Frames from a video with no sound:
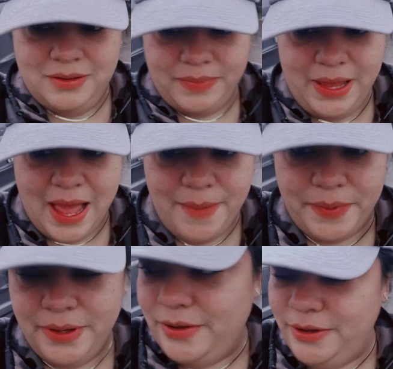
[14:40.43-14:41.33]
Be
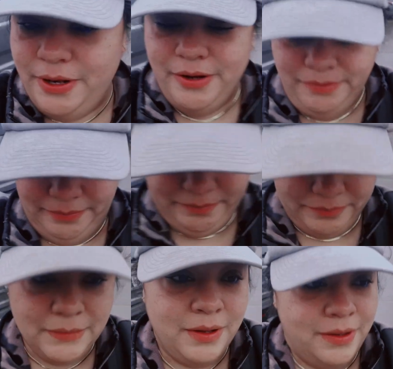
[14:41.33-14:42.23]
happy, you know?
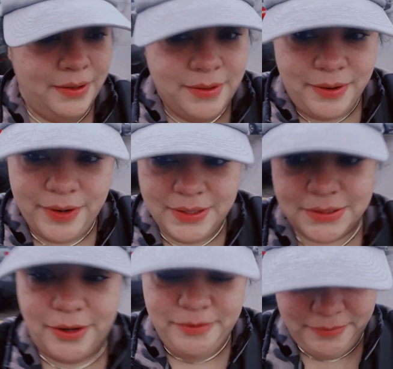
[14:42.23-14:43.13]
Alright, let's
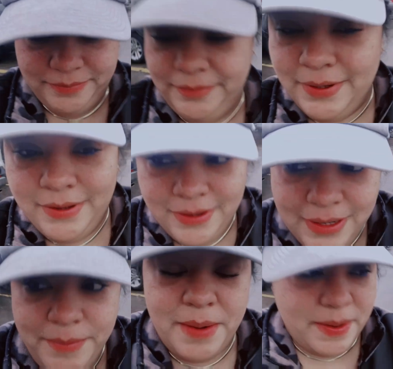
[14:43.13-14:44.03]
go. Let me mind my